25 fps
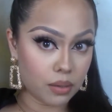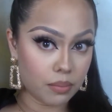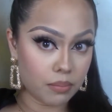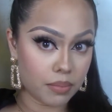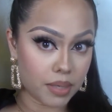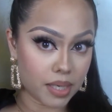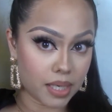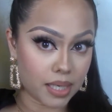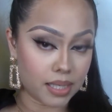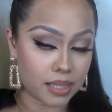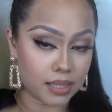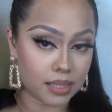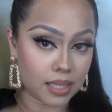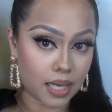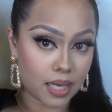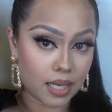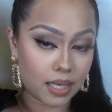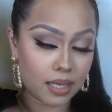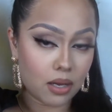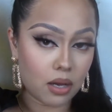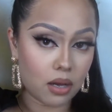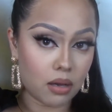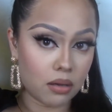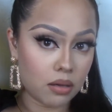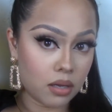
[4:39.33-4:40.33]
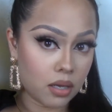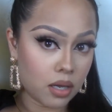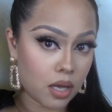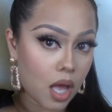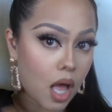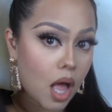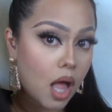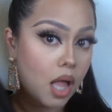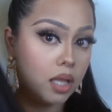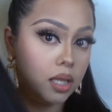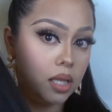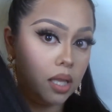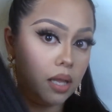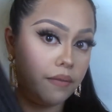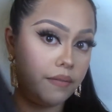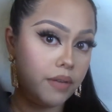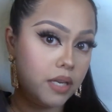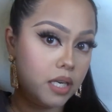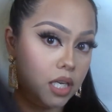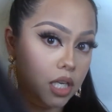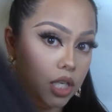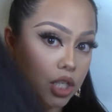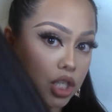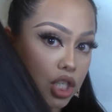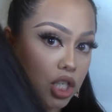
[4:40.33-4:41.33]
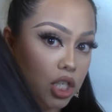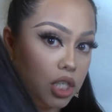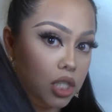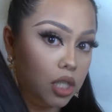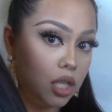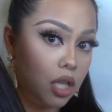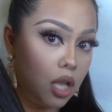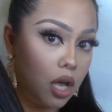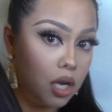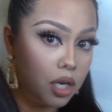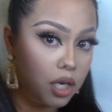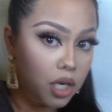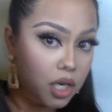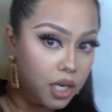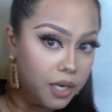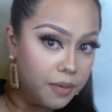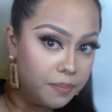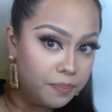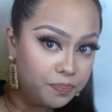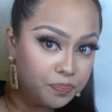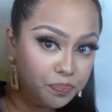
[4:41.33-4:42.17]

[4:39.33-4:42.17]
but is like 11 inches longer.